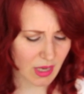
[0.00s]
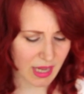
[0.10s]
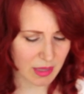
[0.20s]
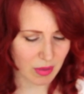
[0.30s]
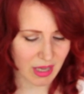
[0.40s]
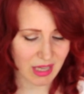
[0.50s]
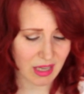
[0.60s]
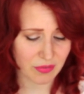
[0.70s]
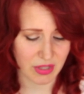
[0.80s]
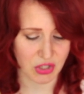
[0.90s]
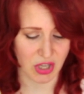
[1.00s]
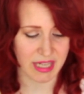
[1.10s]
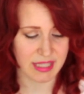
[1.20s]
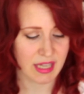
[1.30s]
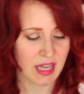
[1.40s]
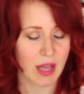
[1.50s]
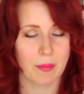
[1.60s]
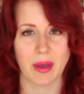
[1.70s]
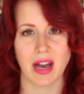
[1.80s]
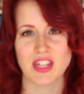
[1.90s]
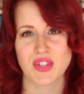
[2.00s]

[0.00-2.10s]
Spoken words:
I love this dress, but I